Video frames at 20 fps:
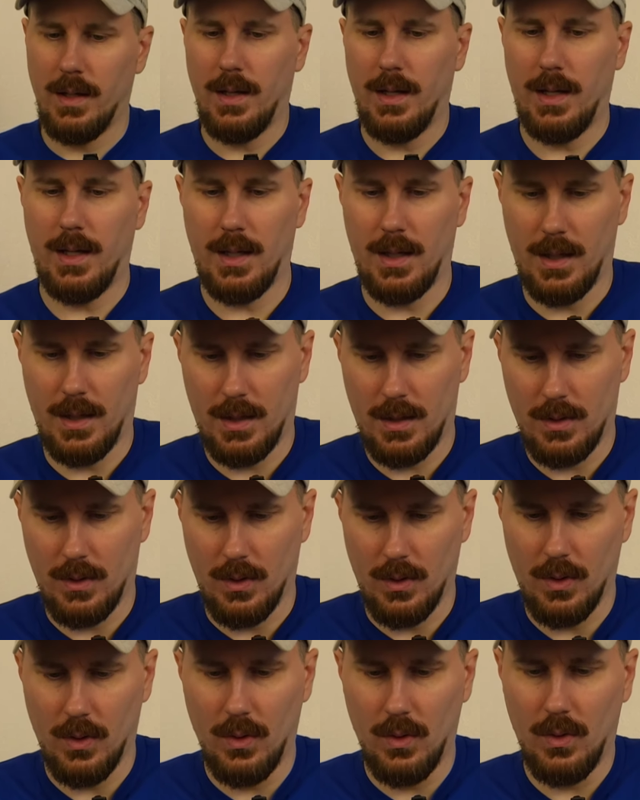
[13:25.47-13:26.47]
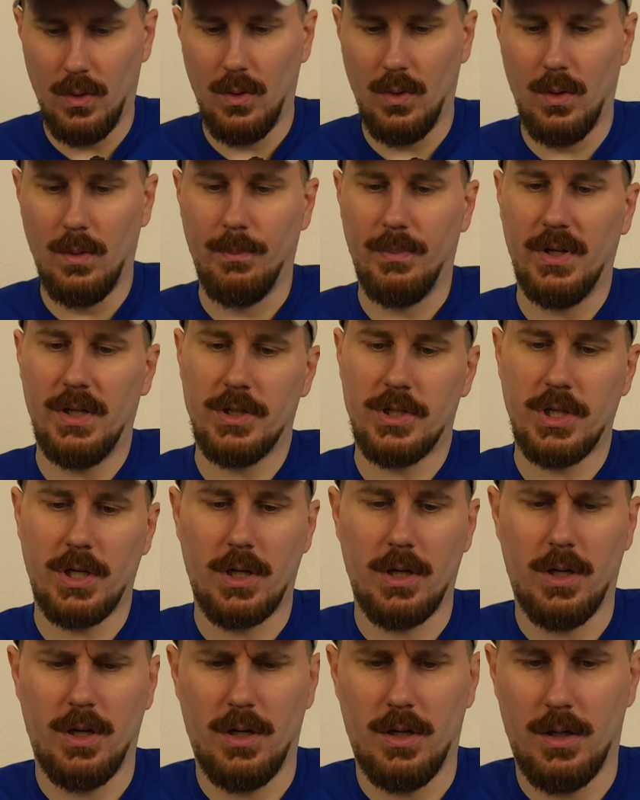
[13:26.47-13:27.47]
And a whole bunch of
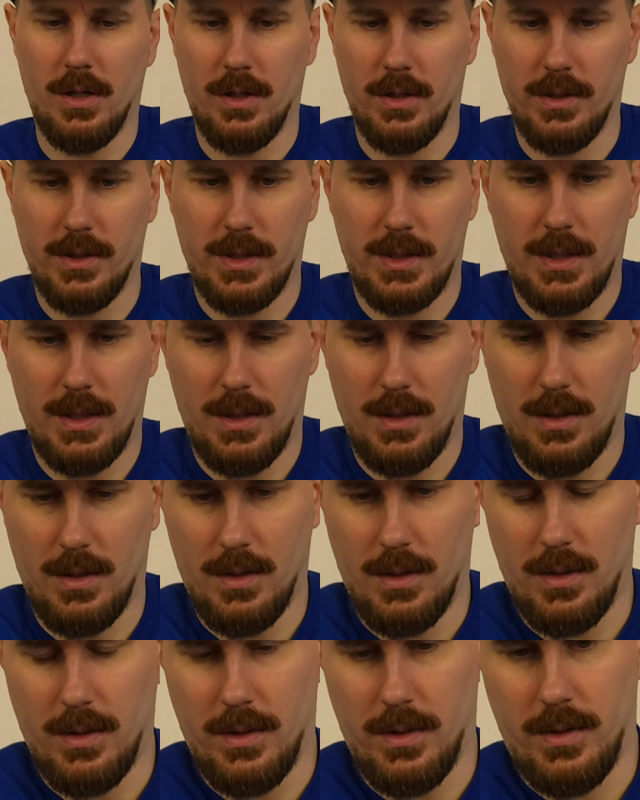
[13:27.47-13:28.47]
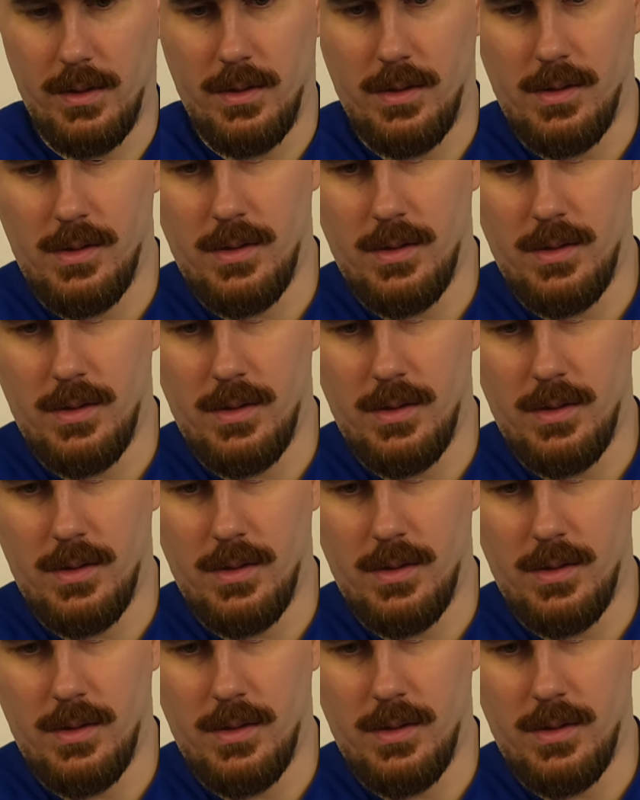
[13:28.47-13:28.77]
cards here.